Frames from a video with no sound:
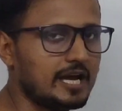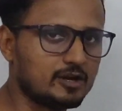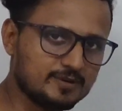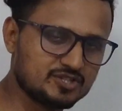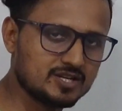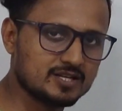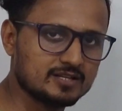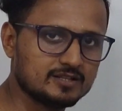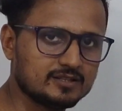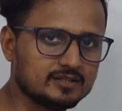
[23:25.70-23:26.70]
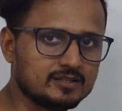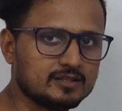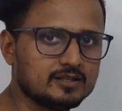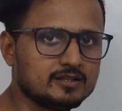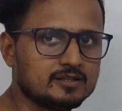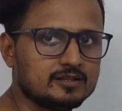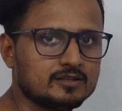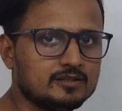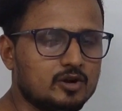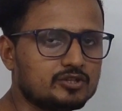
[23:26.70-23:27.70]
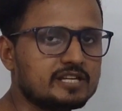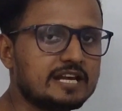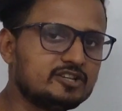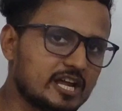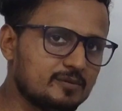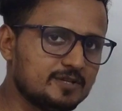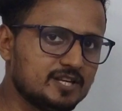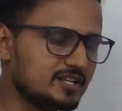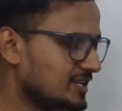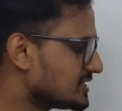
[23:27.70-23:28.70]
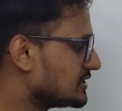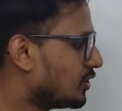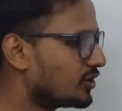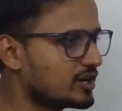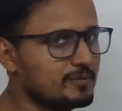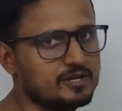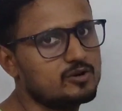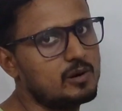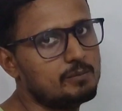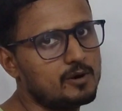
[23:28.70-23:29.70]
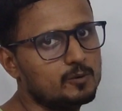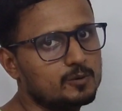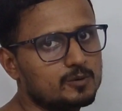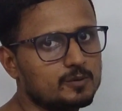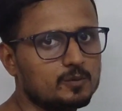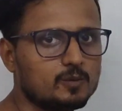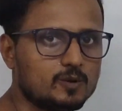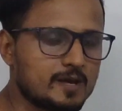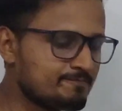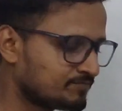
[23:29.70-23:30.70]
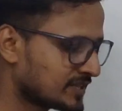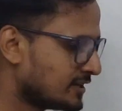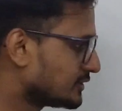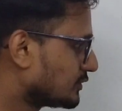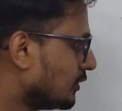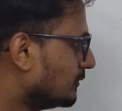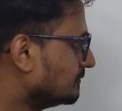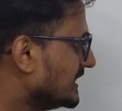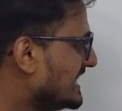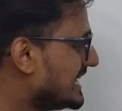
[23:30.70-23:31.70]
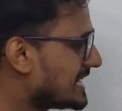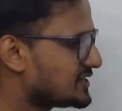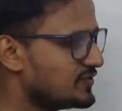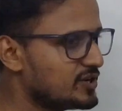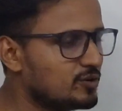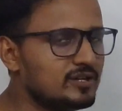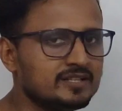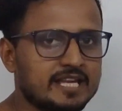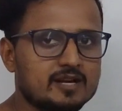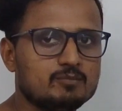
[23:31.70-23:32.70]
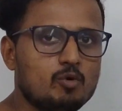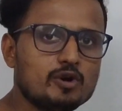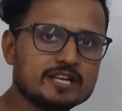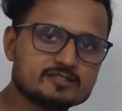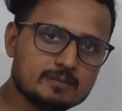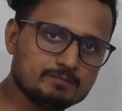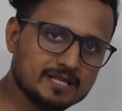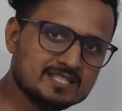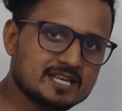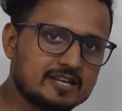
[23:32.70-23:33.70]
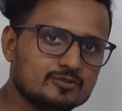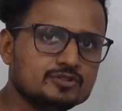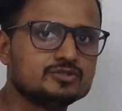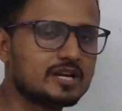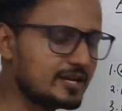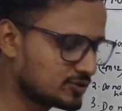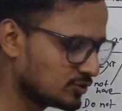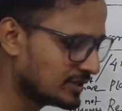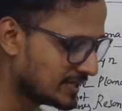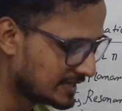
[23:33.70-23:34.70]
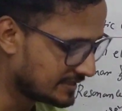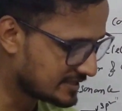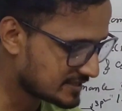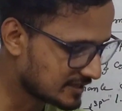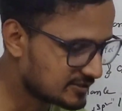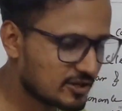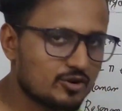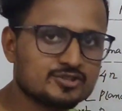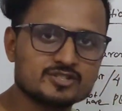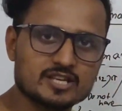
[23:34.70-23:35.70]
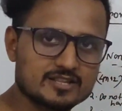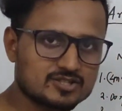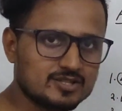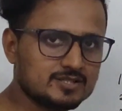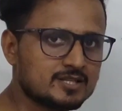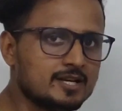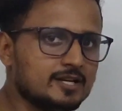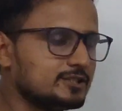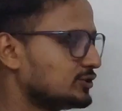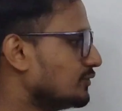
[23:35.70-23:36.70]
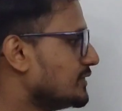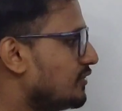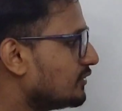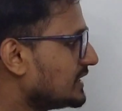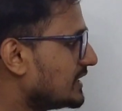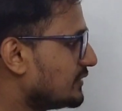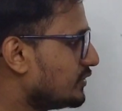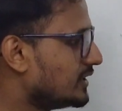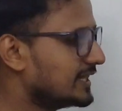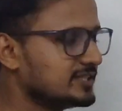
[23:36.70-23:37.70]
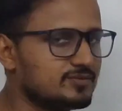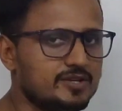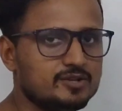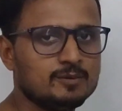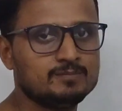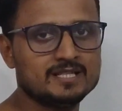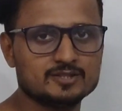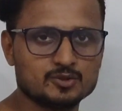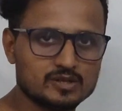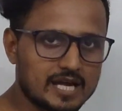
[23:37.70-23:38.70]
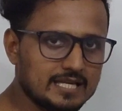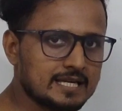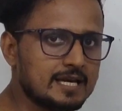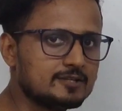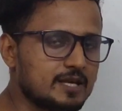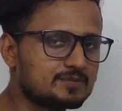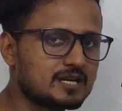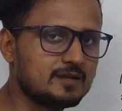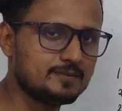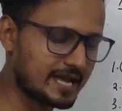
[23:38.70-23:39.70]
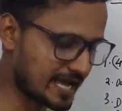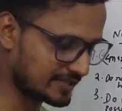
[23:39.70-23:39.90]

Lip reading: aromatic, not an anti-aromatic, it is non-aromatic compound. Okay. So in next video we will take more examples and we will try to discuss the questions answers. So before that, if you like this video, please do like, subscribe